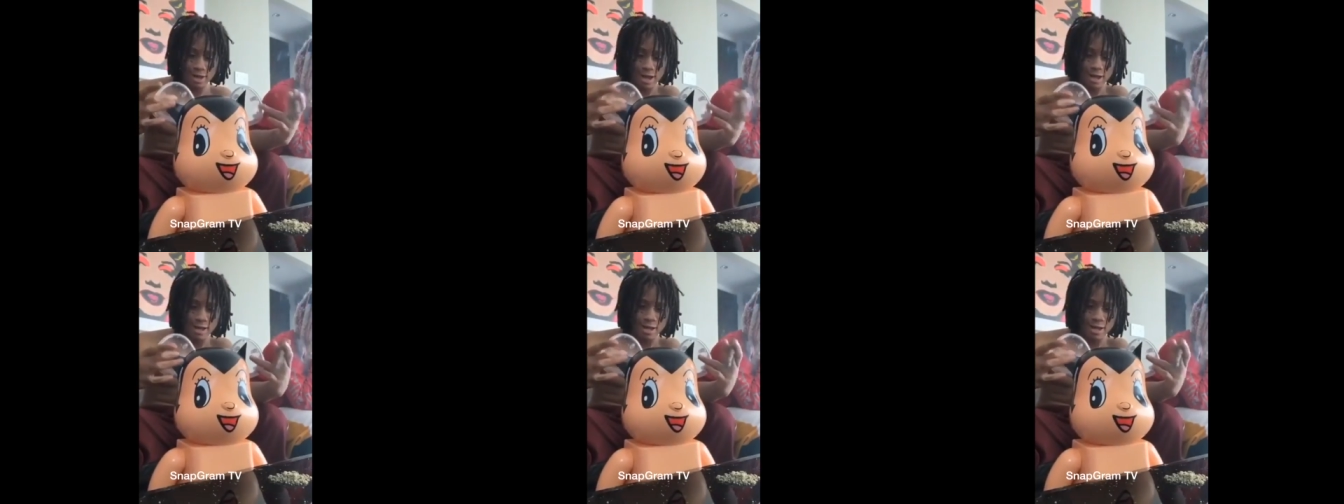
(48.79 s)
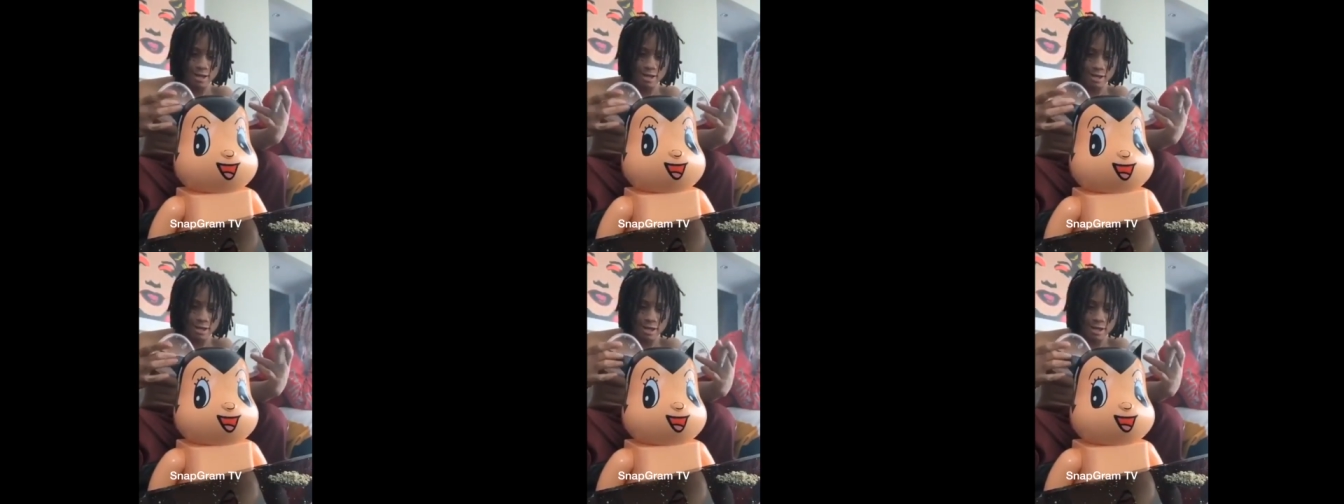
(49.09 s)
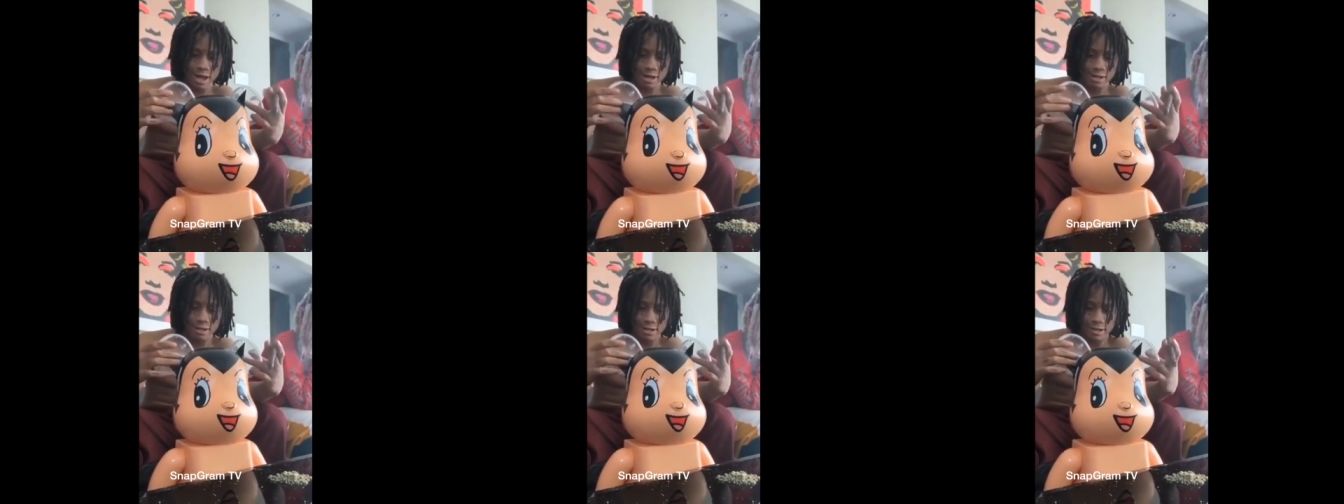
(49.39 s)
LED
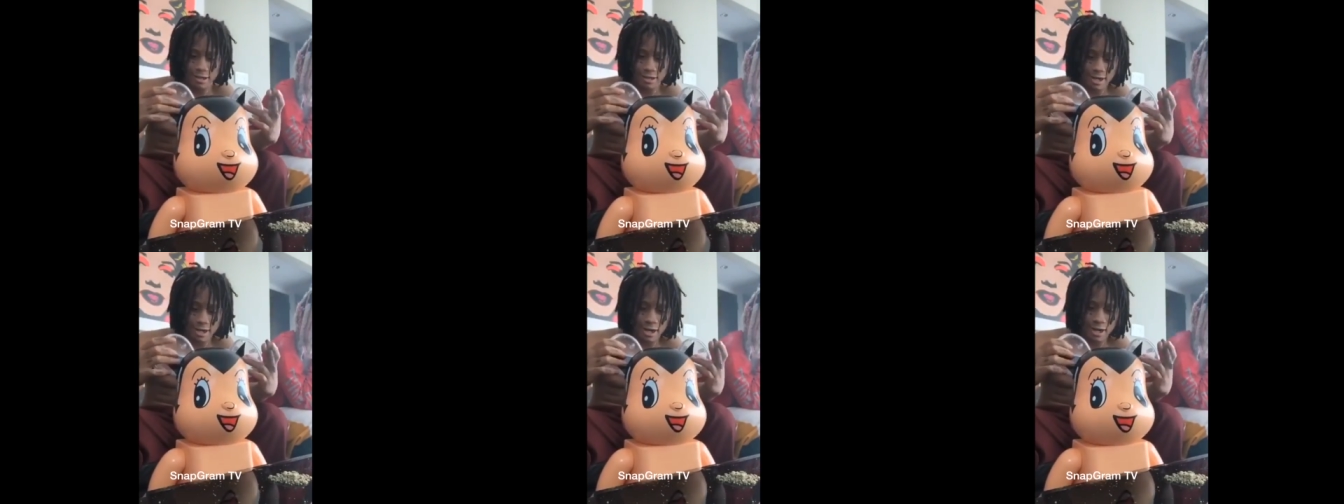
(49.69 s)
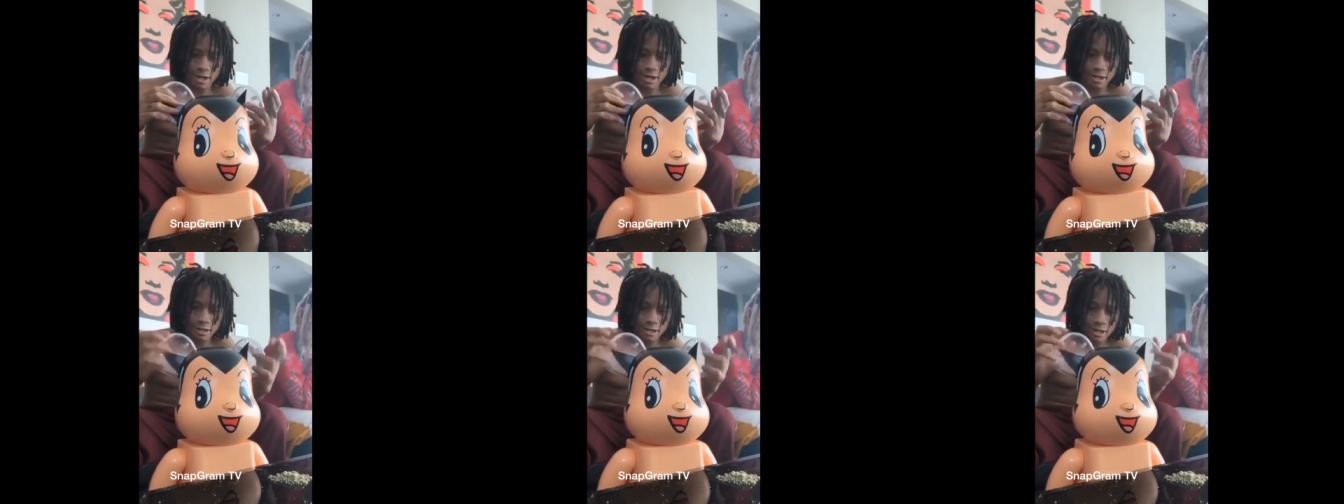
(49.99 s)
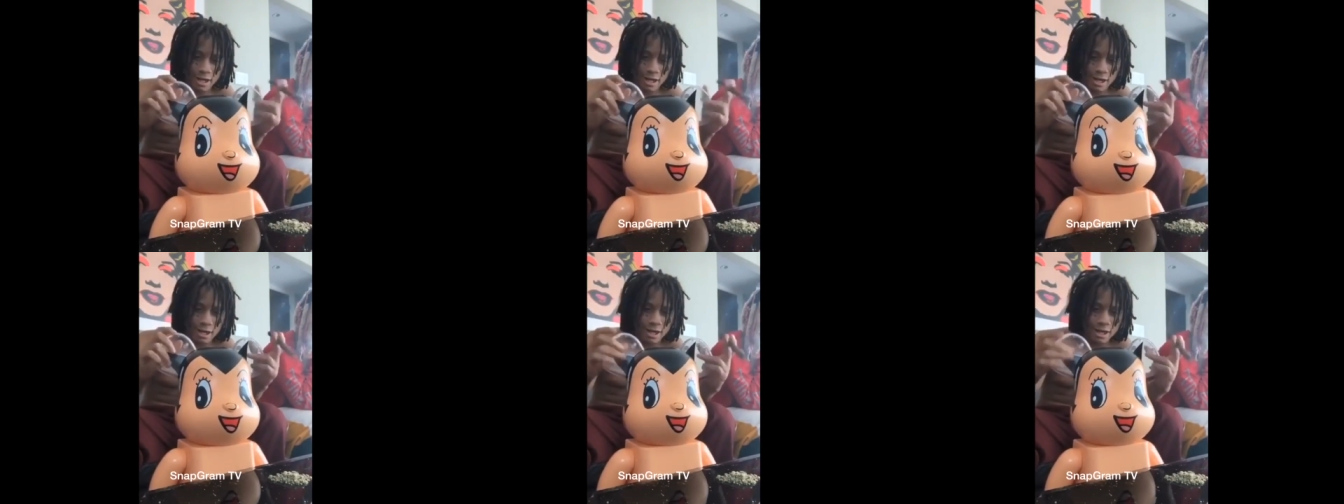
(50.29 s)
lights inside
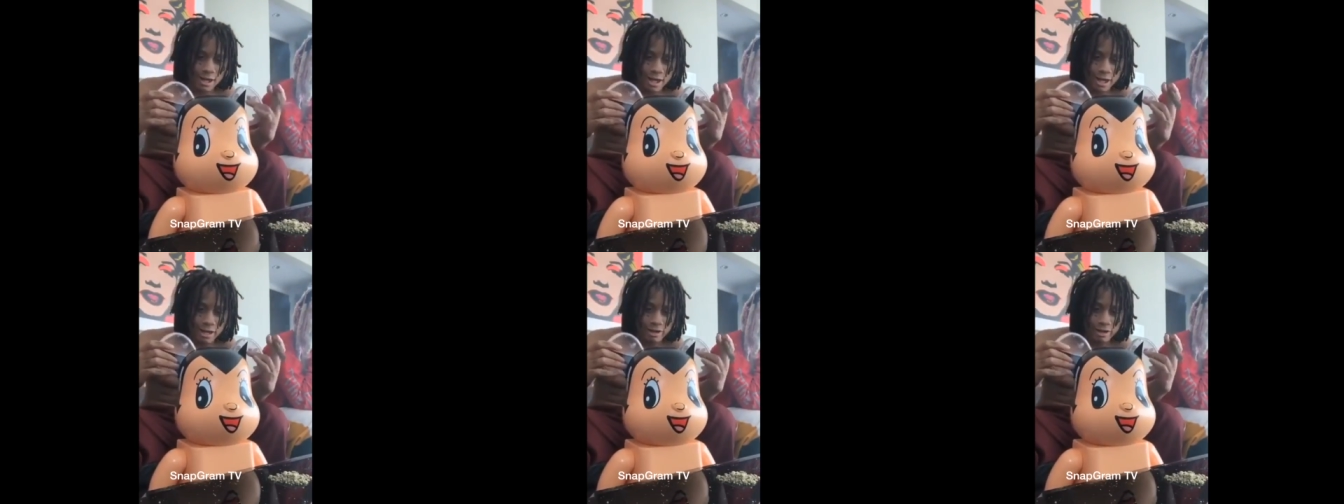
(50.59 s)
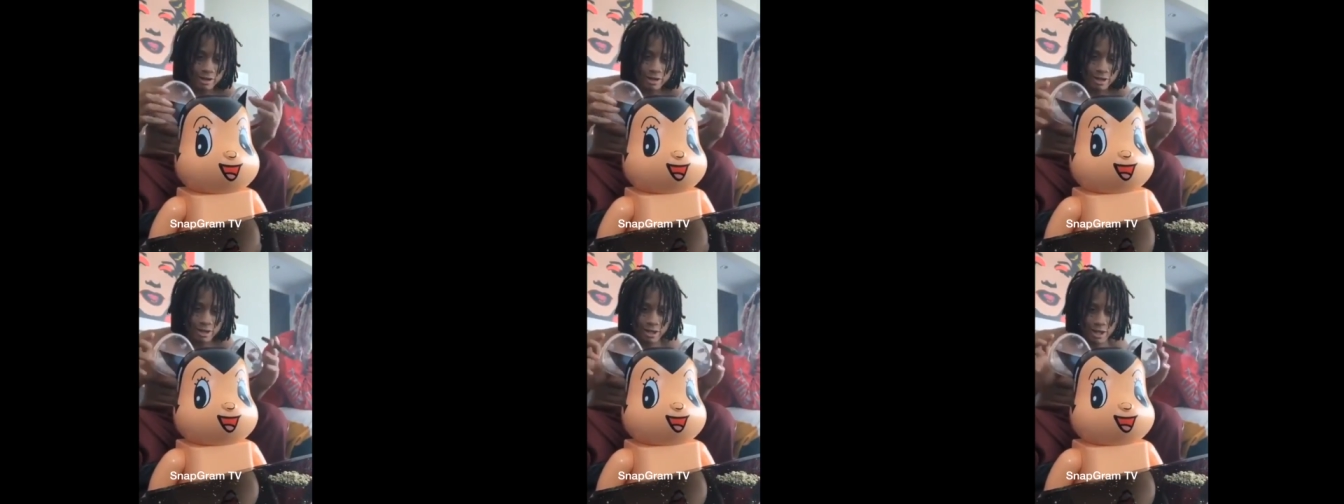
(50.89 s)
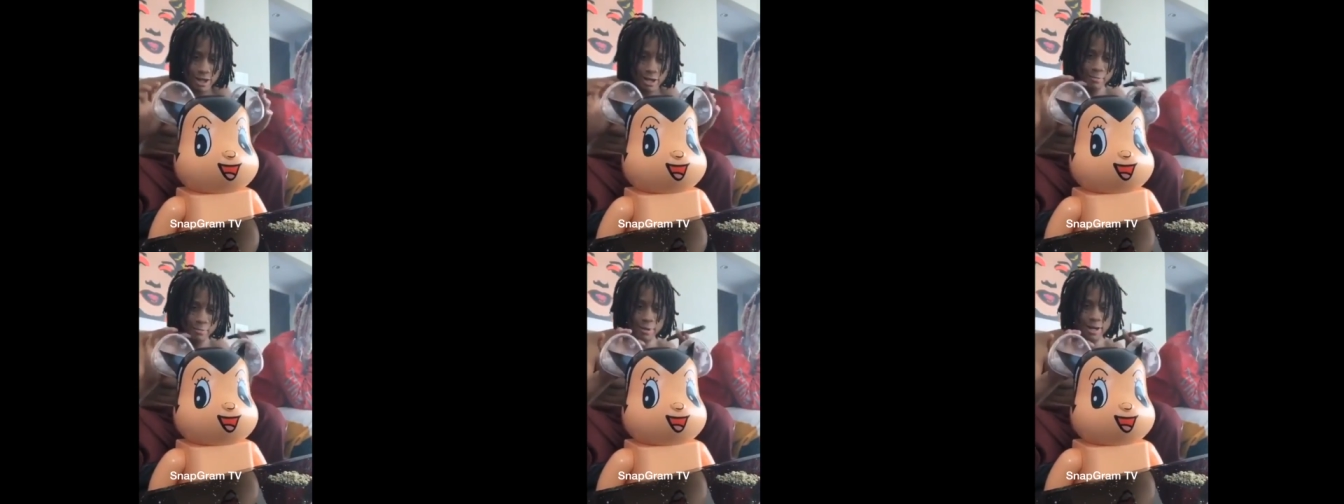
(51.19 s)
the ears and
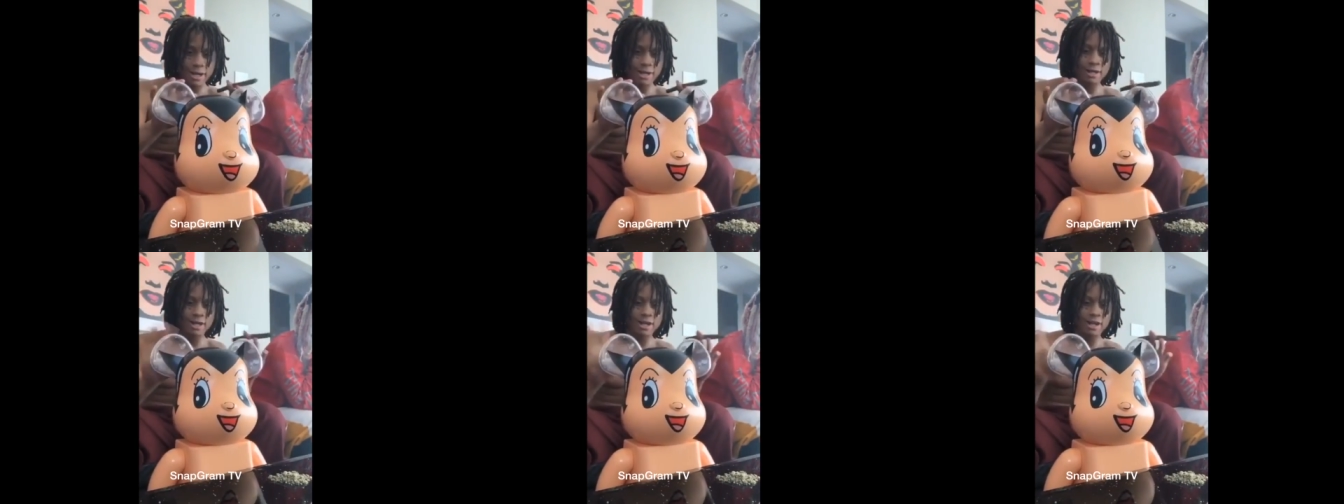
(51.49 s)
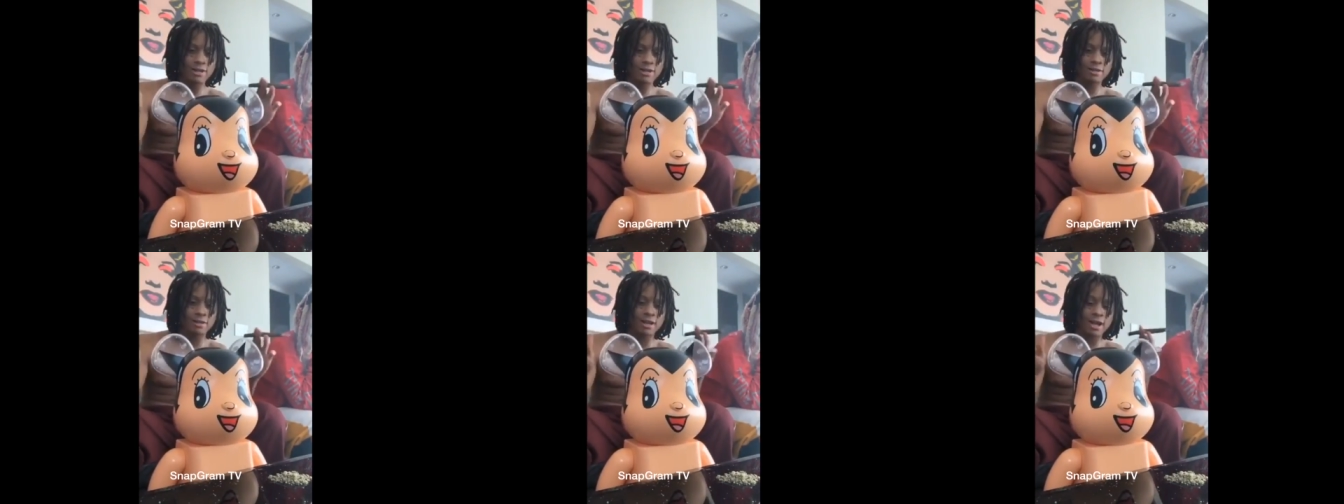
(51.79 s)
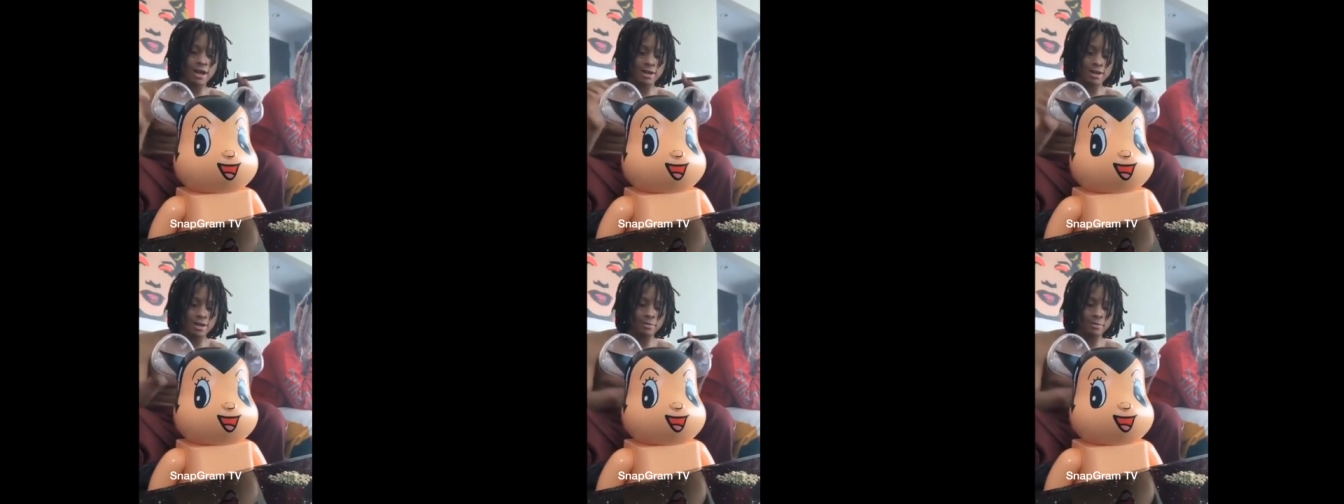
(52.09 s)
shit. Make his ears
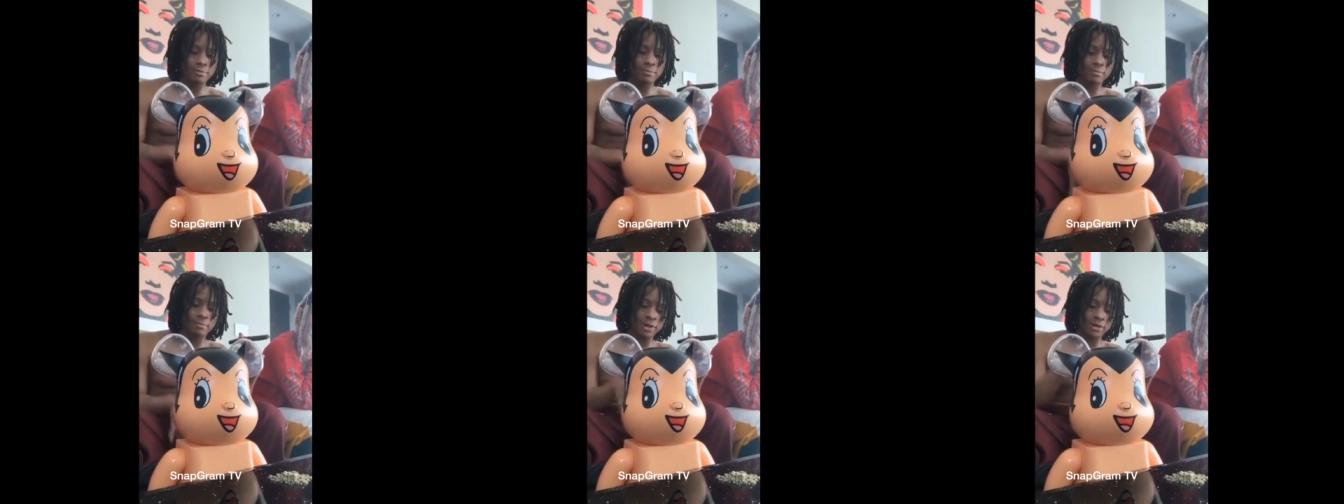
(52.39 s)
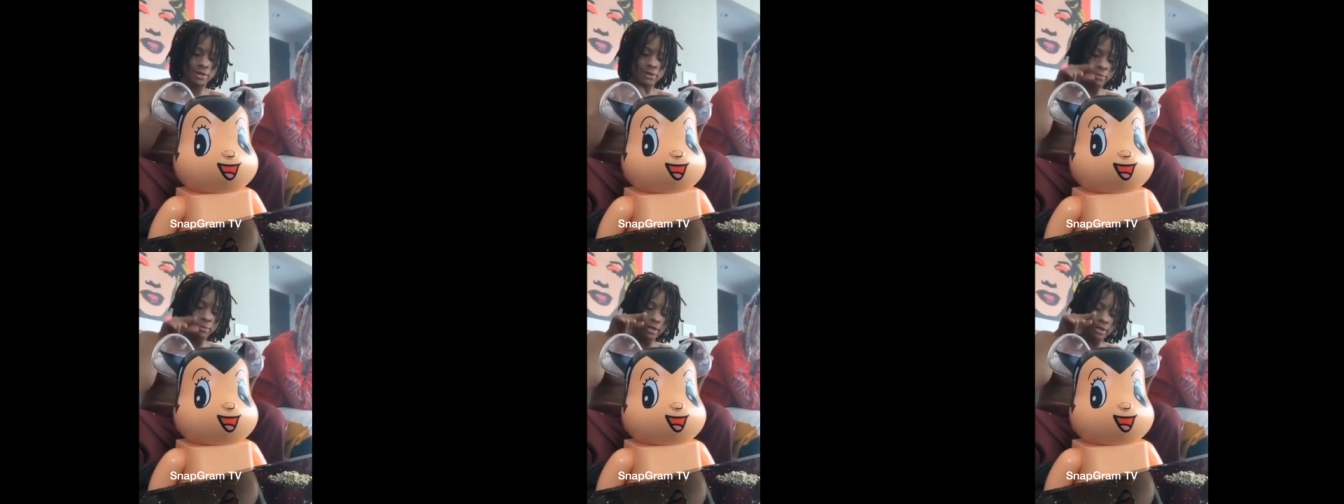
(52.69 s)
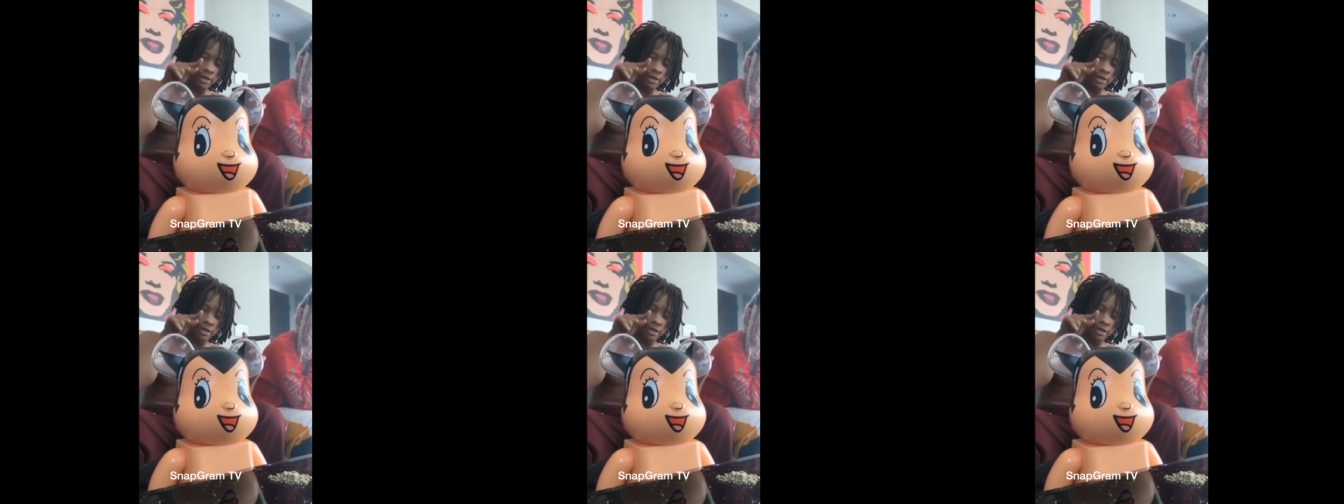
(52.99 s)
light up. Press a